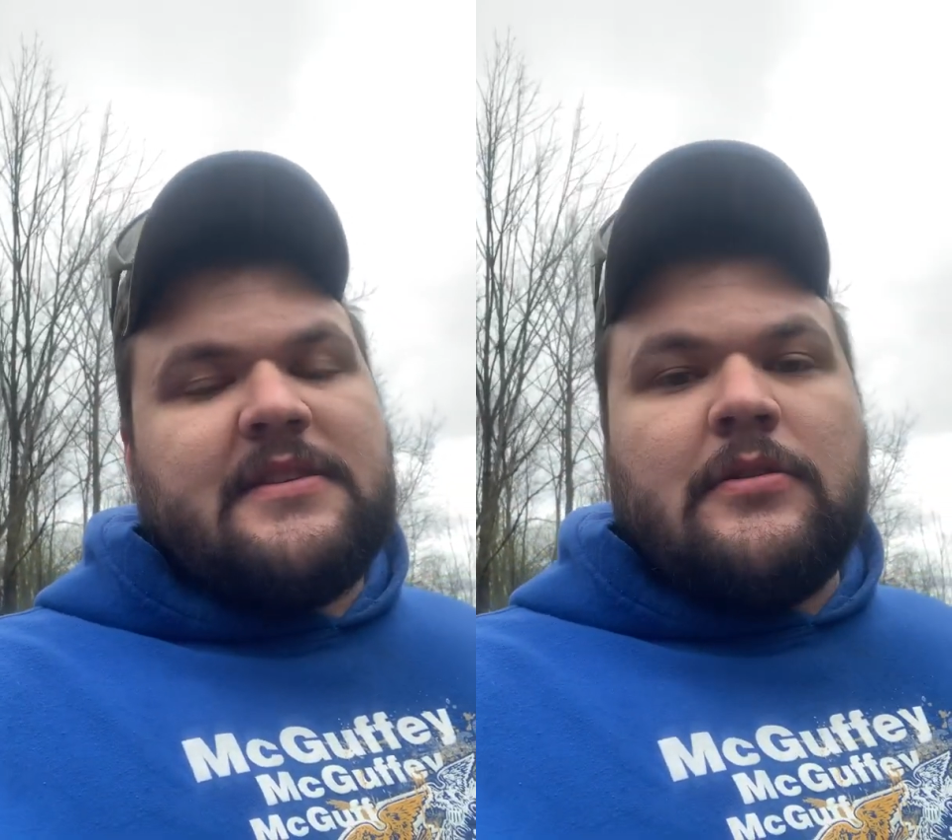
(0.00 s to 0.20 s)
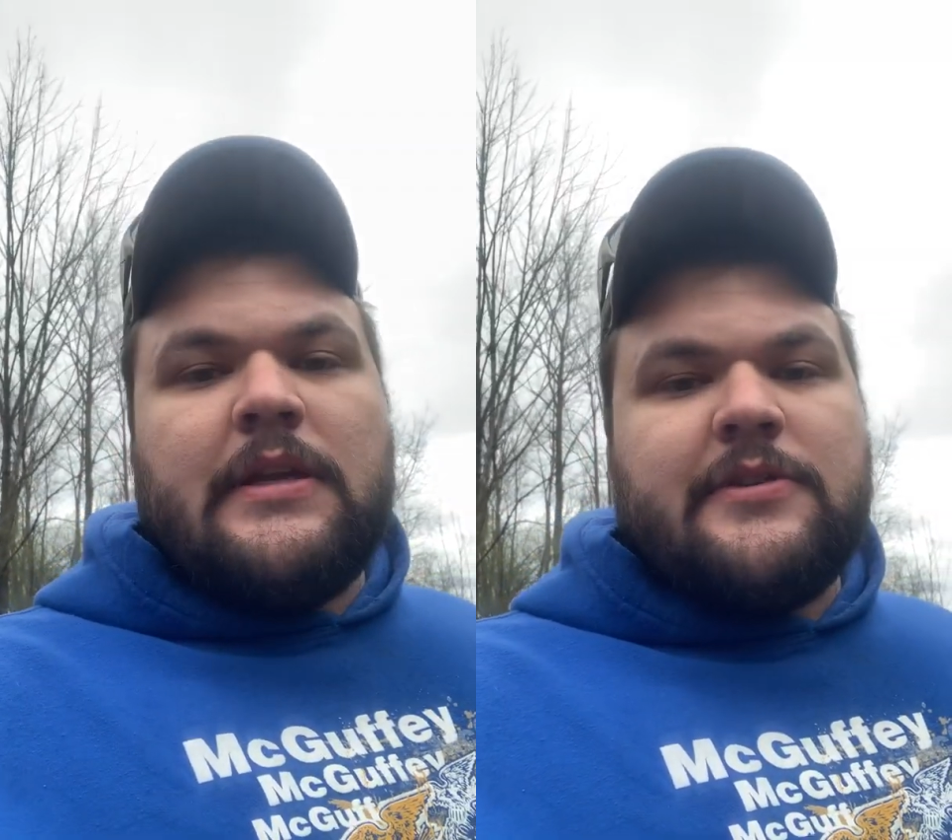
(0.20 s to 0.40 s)

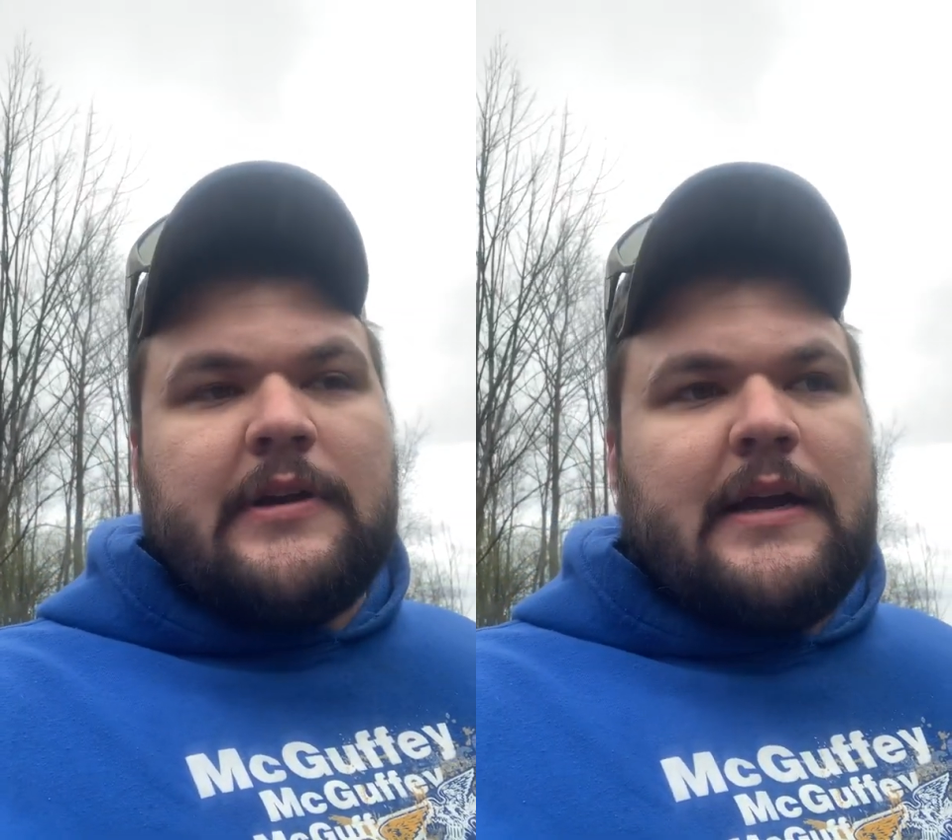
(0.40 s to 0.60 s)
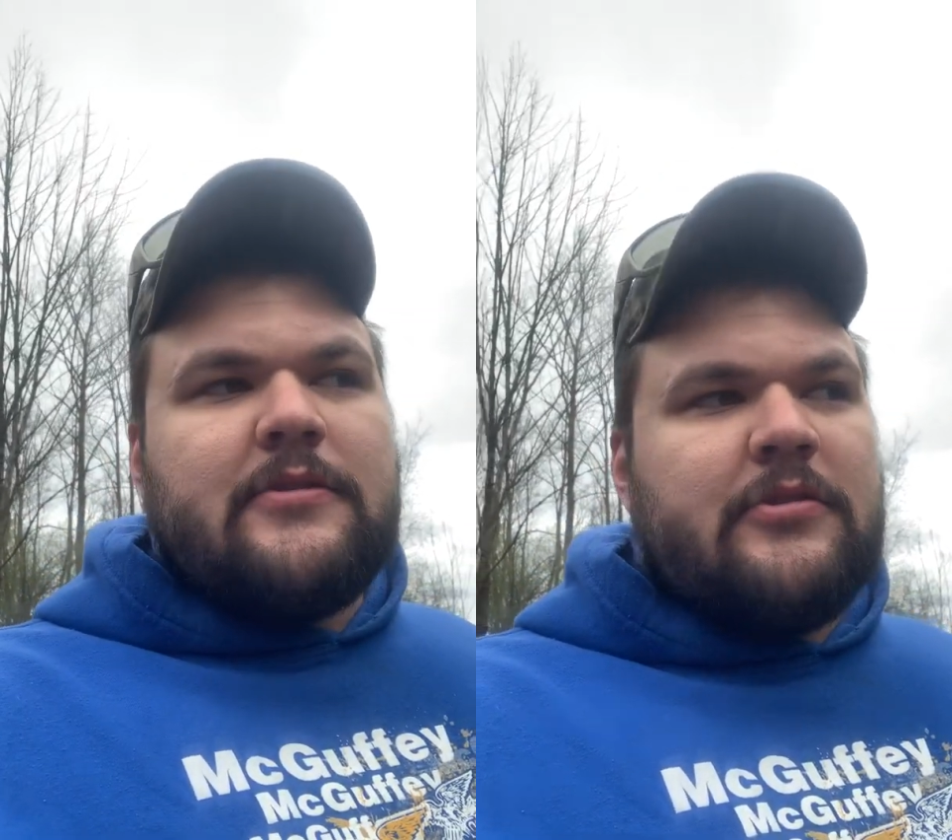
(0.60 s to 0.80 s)
still need a
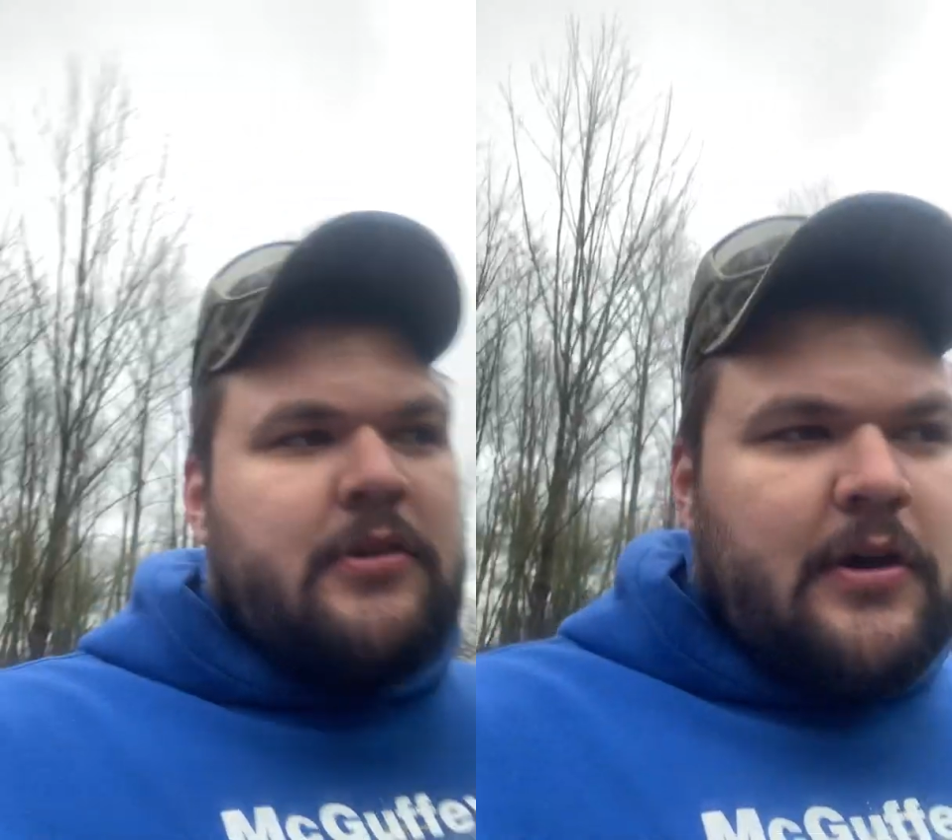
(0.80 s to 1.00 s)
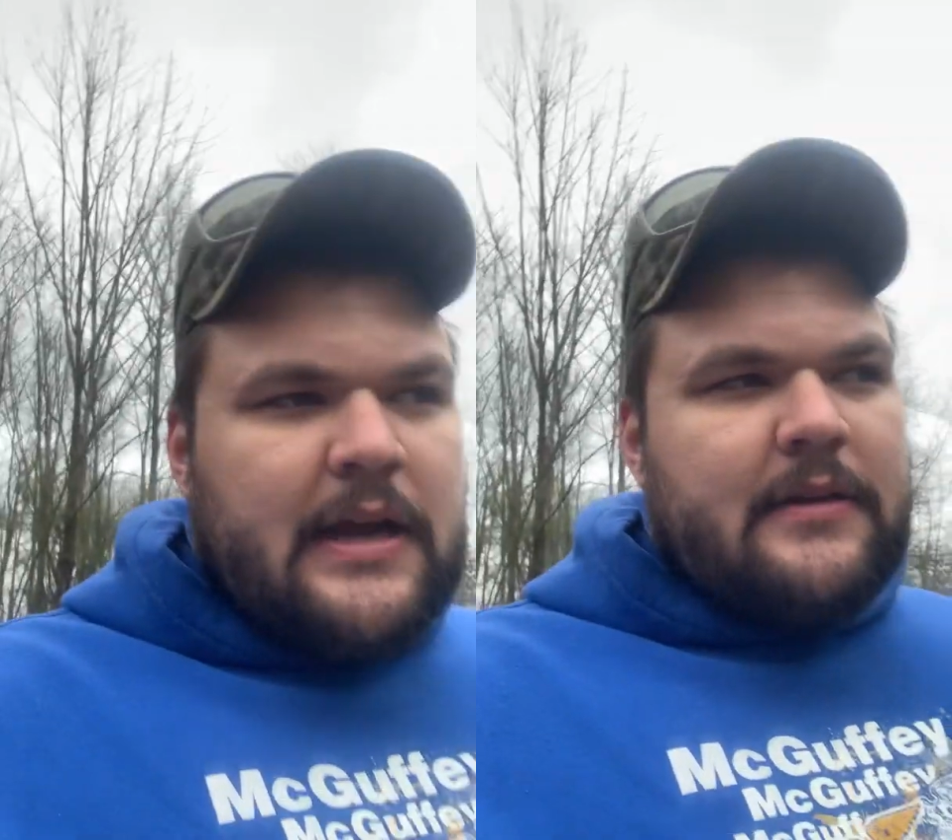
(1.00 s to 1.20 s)
tractor
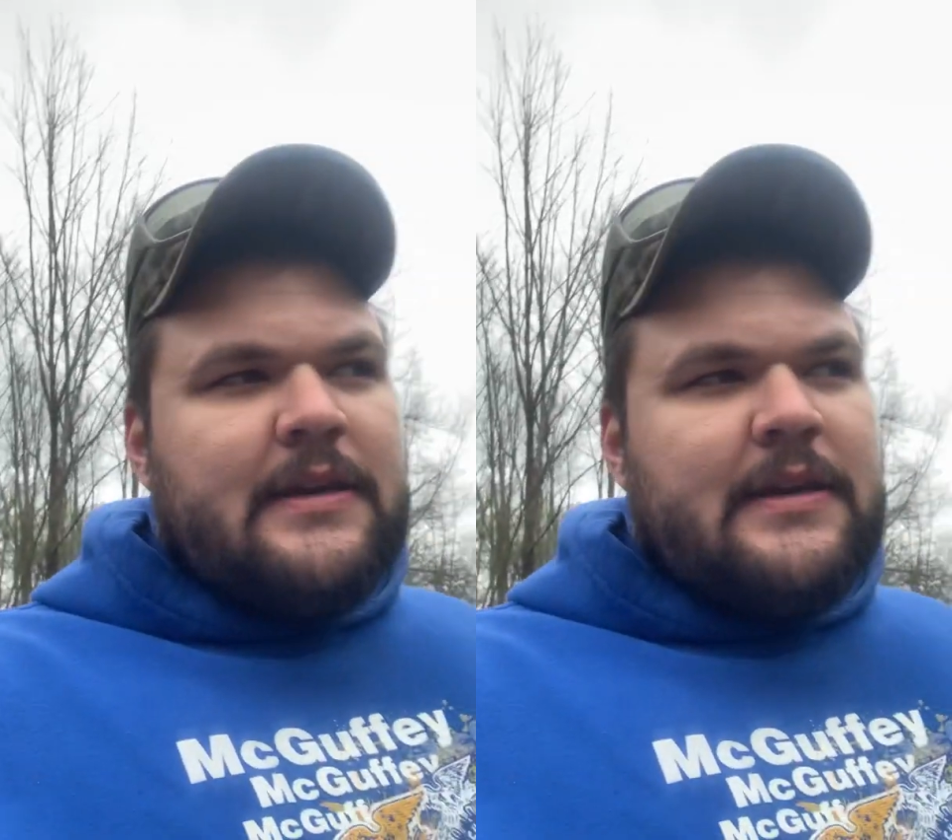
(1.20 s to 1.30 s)
to